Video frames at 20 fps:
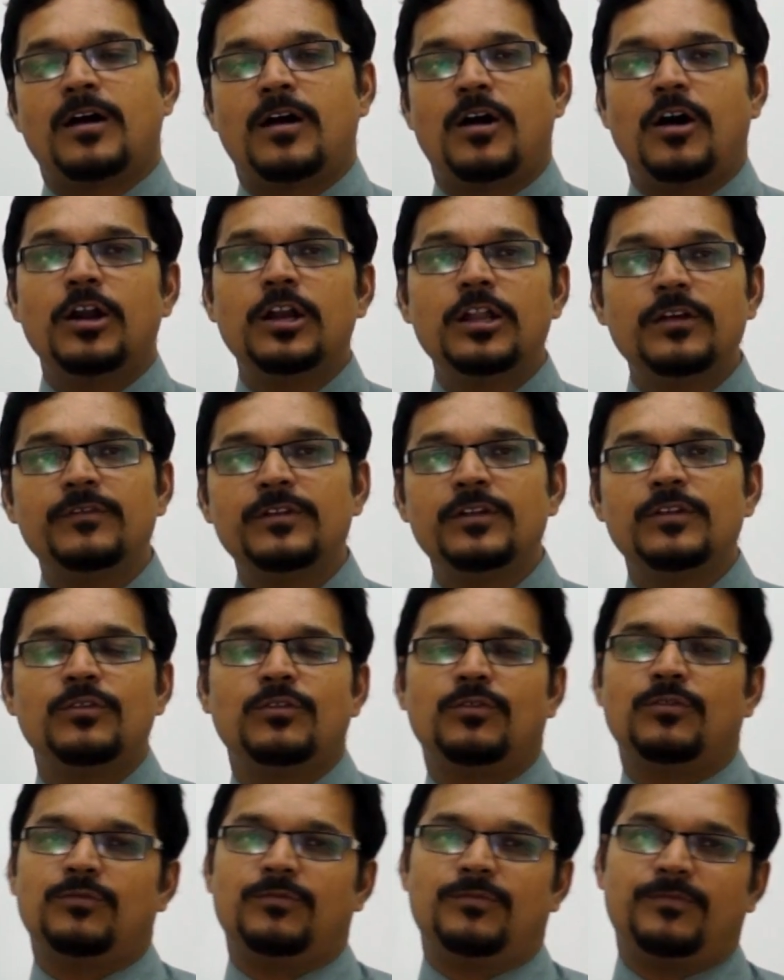how do we
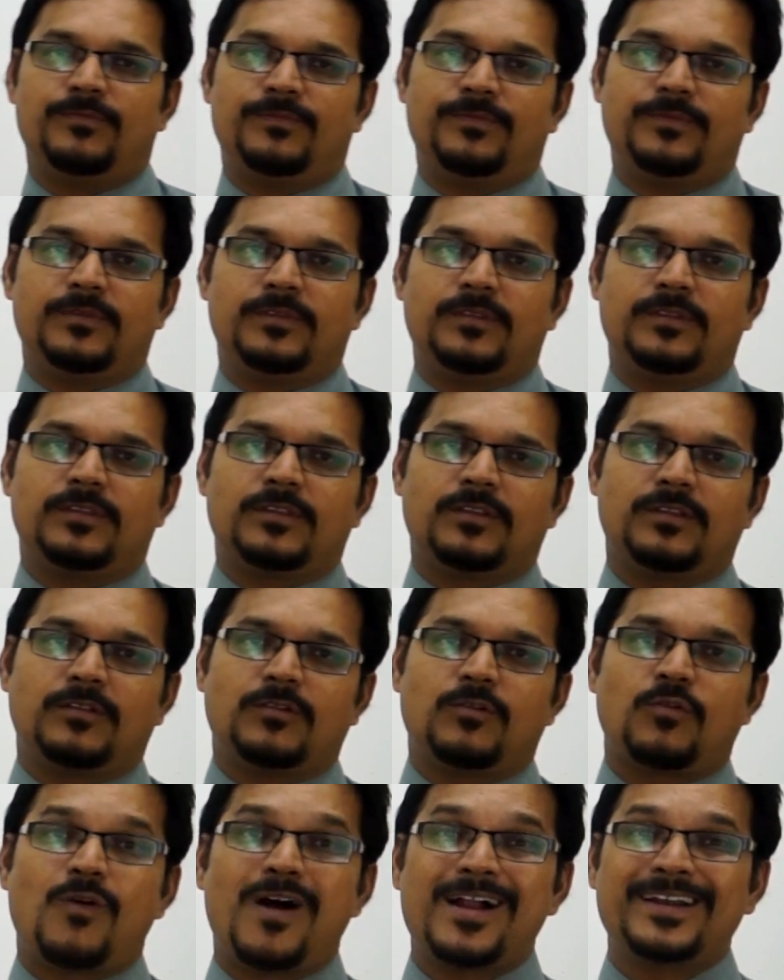know
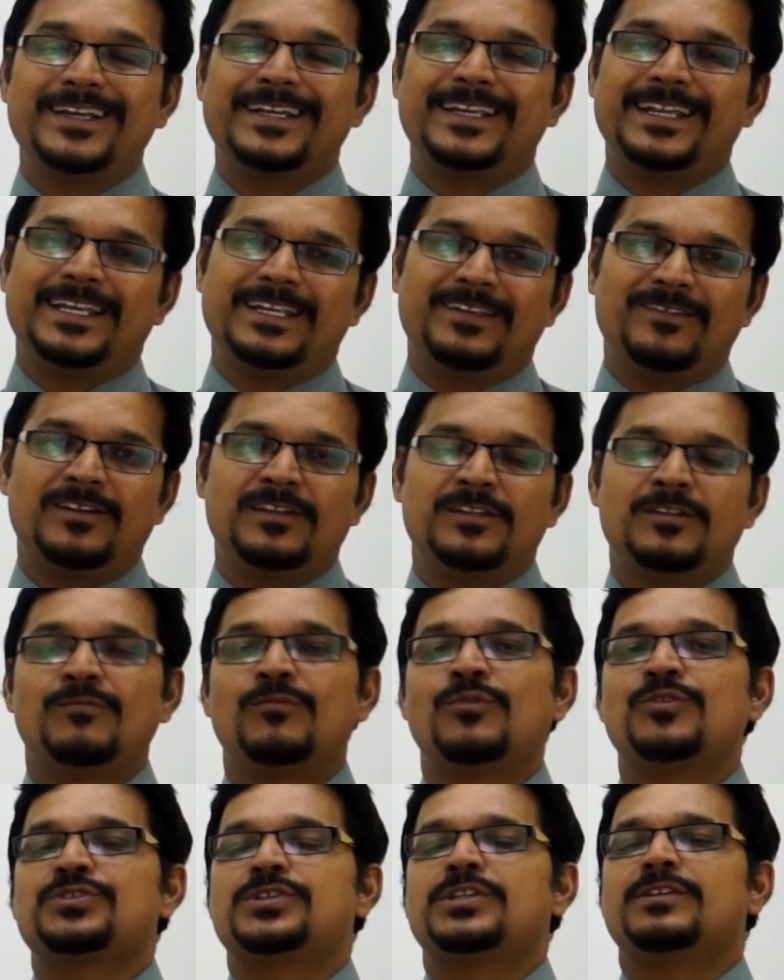quantitatively the
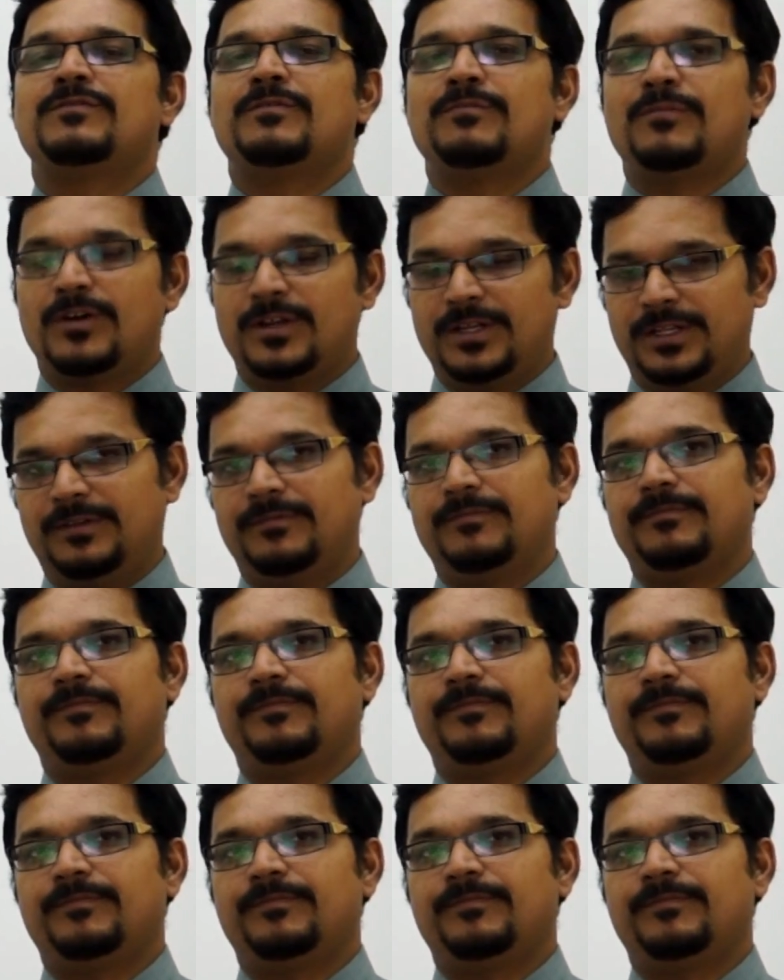motion of a body?